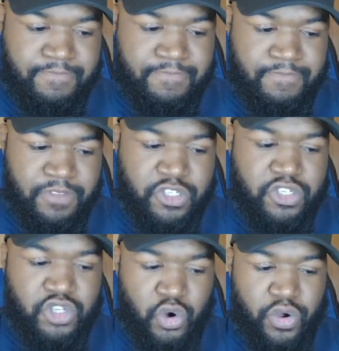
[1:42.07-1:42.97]
the
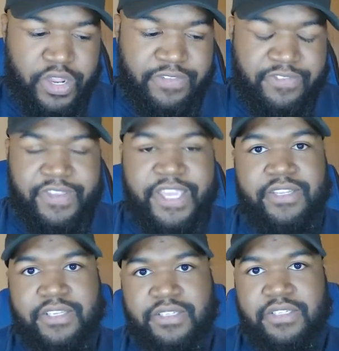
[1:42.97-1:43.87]
story
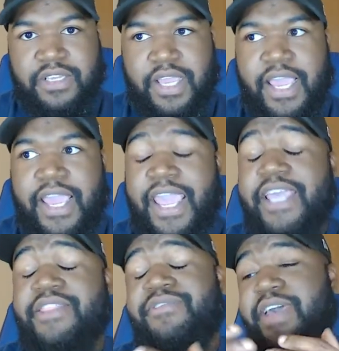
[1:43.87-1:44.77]
fit,
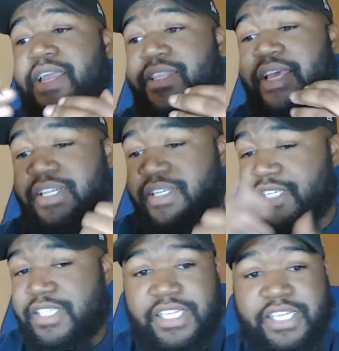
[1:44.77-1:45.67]
and the fact that
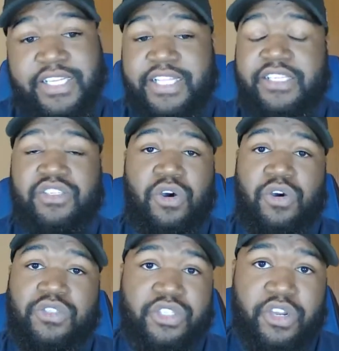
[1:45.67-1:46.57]
just looking at this
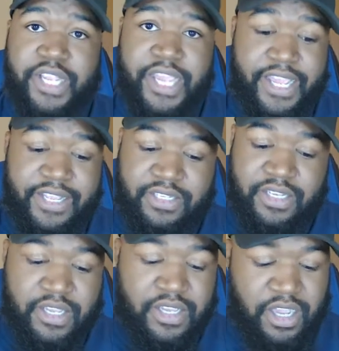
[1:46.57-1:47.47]
all-star cast
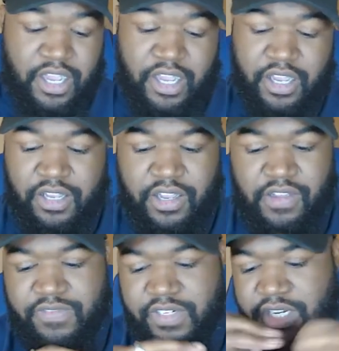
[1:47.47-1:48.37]
of
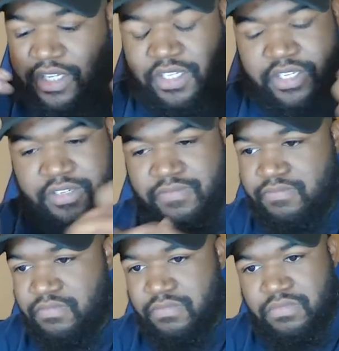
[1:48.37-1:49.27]
just
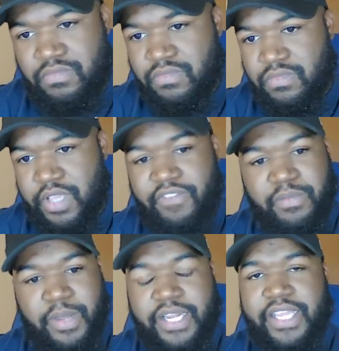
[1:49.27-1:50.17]

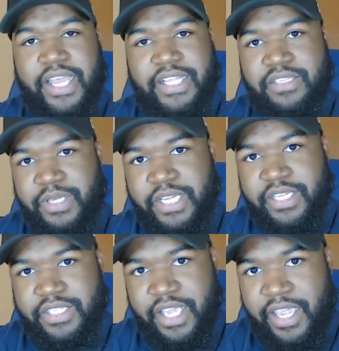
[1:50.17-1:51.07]
everybody that got to be in
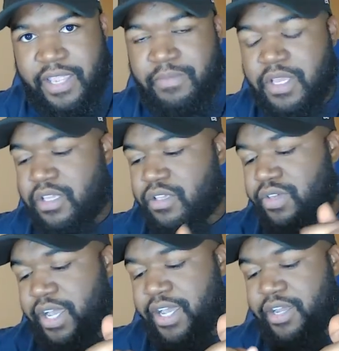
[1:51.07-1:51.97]
this game. You
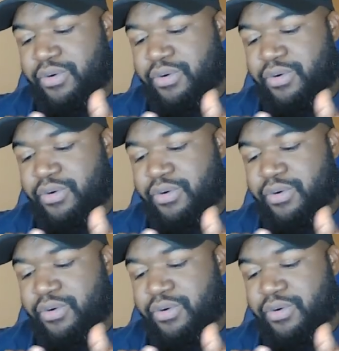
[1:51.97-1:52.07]
got